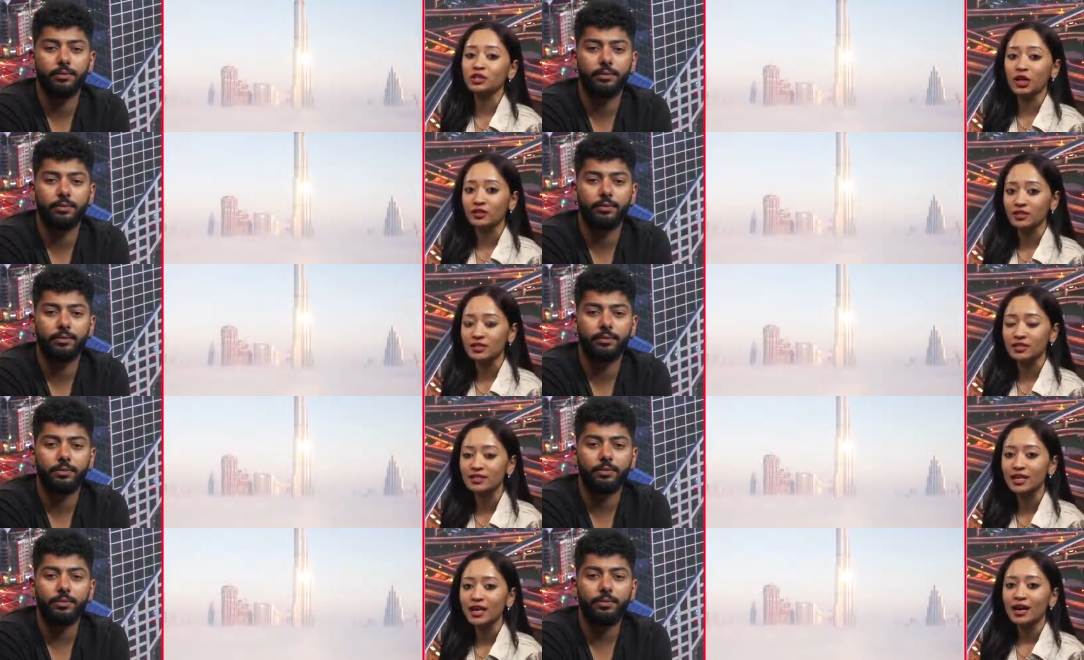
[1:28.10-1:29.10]

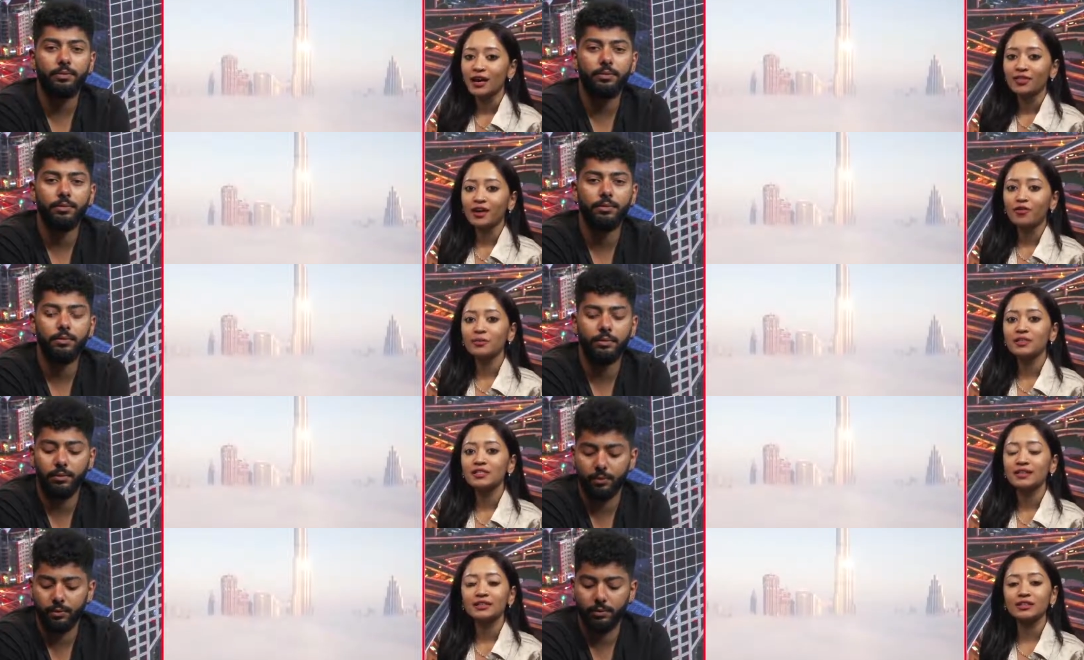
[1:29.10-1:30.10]
Speaker 1: currencies. The government's
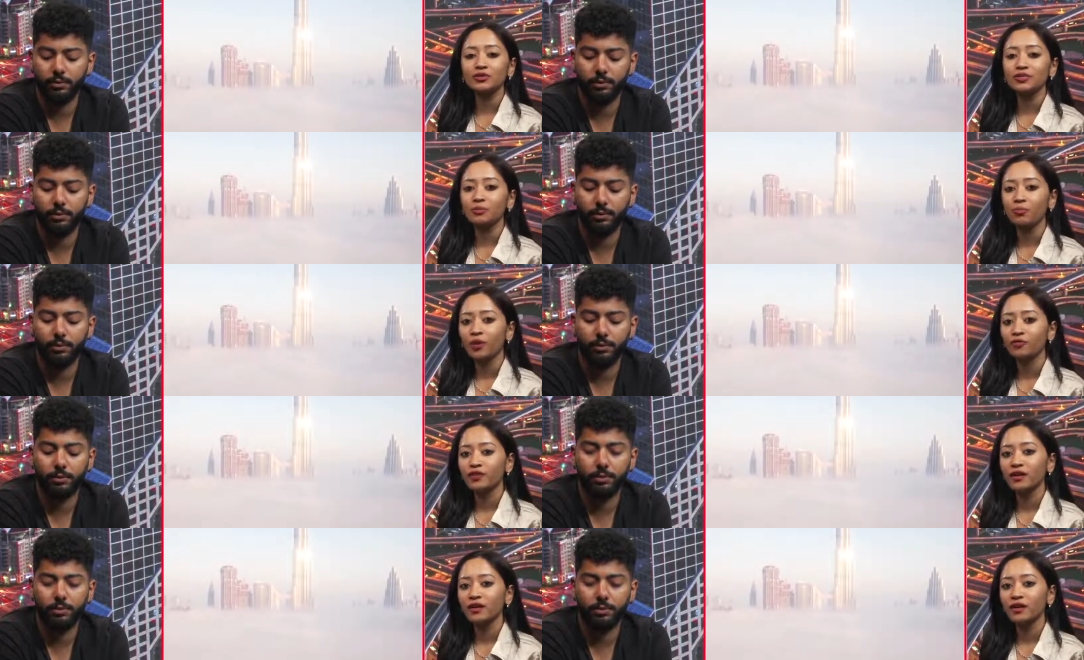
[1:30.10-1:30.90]
continued support for